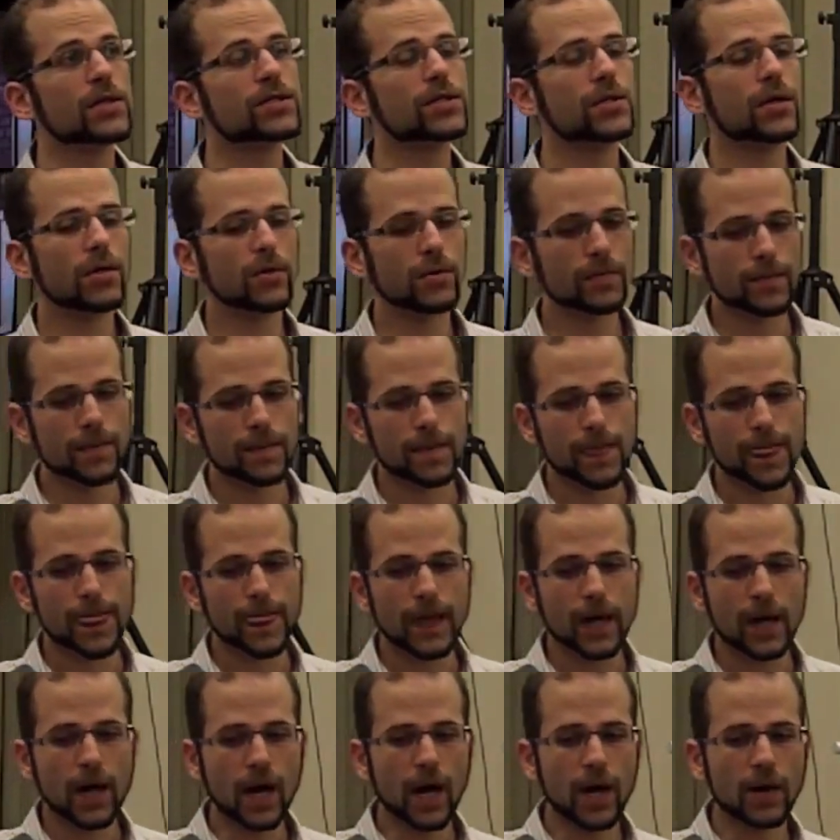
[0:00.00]
So
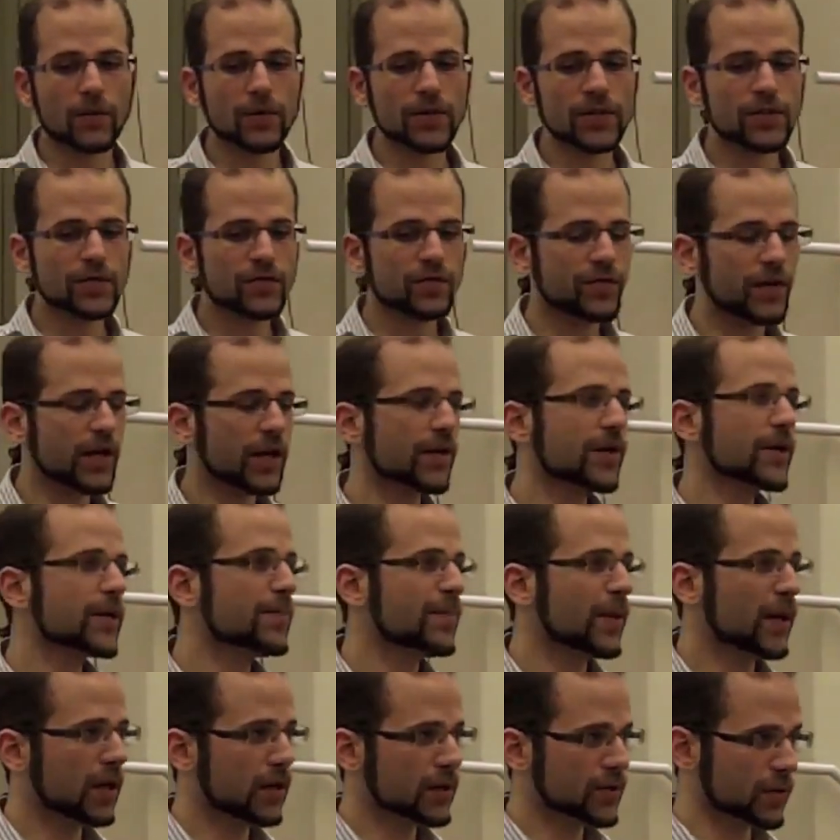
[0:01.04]
I was
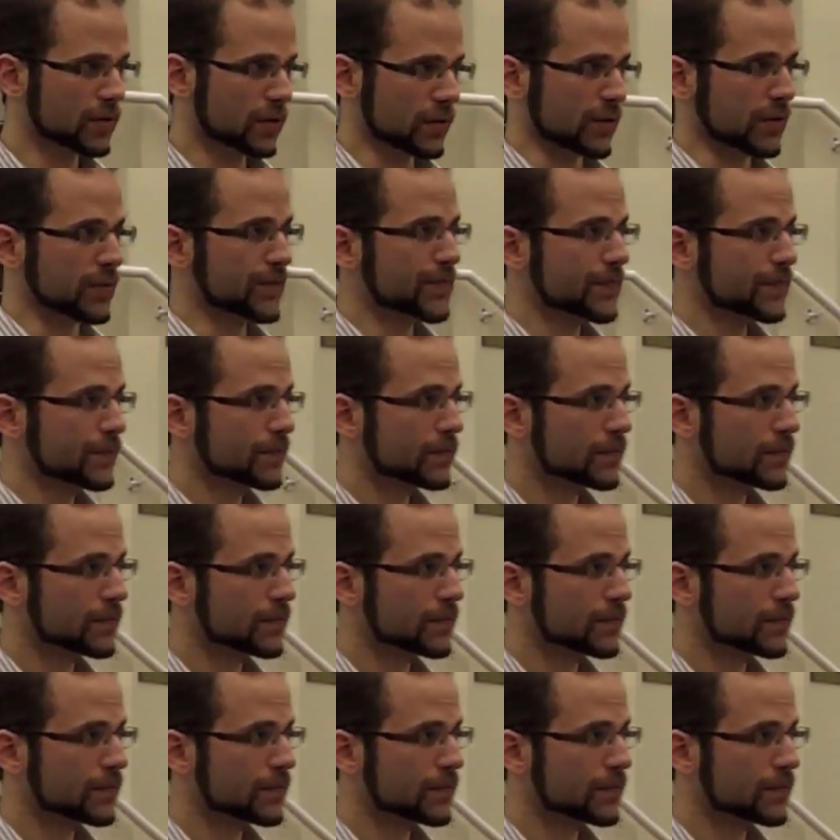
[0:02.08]
very puzzled,